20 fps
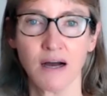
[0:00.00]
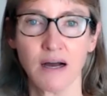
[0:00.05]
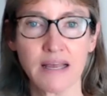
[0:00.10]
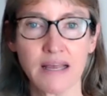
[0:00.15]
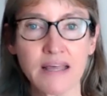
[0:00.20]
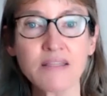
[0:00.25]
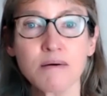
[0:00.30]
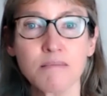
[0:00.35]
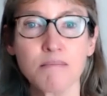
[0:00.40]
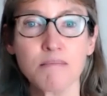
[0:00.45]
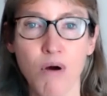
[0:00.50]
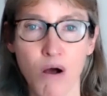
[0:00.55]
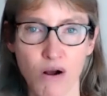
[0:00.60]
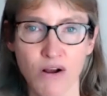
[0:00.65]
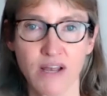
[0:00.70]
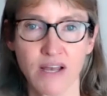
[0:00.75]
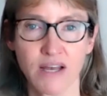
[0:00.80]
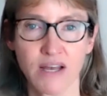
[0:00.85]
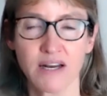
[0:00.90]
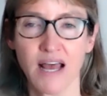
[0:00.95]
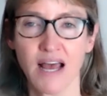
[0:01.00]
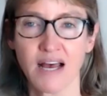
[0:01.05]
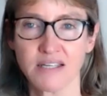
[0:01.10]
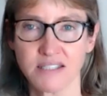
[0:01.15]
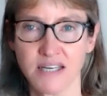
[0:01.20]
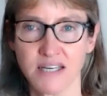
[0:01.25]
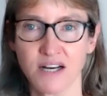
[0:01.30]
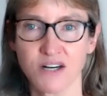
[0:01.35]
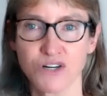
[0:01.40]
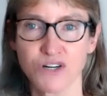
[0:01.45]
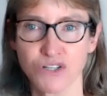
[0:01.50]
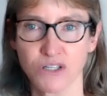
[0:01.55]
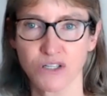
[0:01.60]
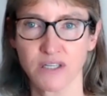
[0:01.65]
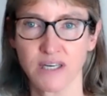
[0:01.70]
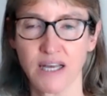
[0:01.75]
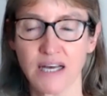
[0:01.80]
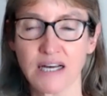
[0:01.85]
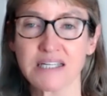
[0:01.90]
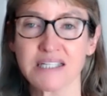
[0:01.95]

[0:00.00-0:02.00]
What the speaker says: in the market has actually